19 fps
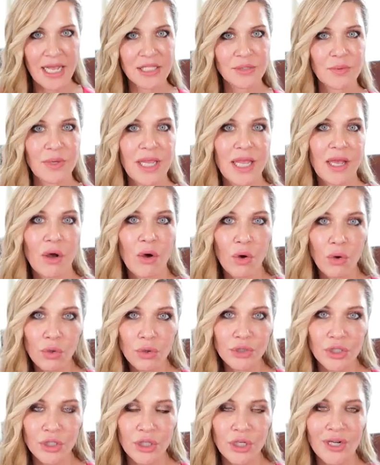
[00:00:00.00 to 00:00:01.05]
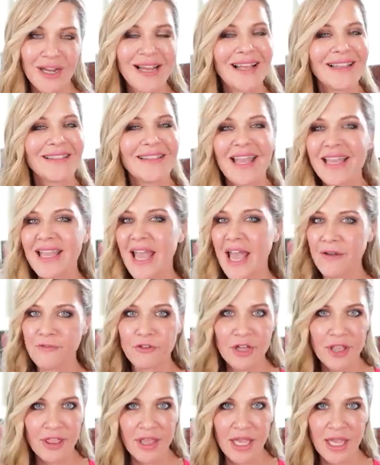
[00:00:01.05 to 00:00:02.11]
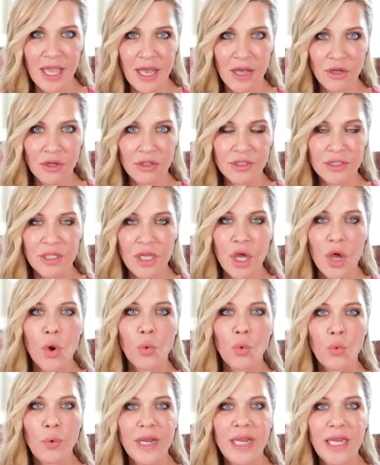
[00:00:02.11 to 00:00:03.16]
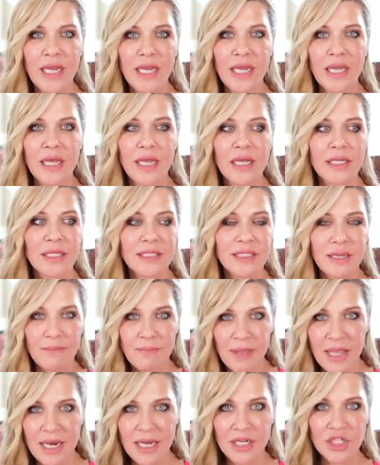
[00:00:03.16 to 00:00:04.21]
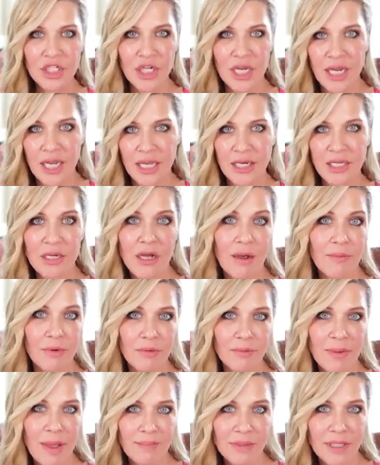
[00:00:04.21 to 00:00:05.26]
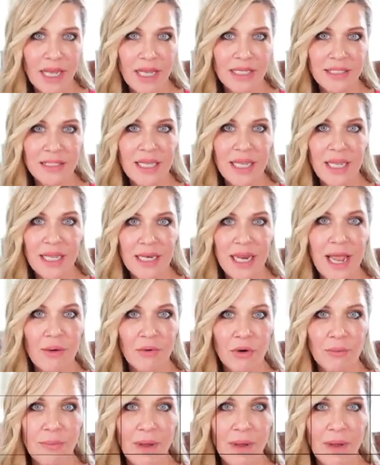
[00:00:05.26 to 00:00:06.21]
as we get older, like everything else, we diminish in copper peptides in our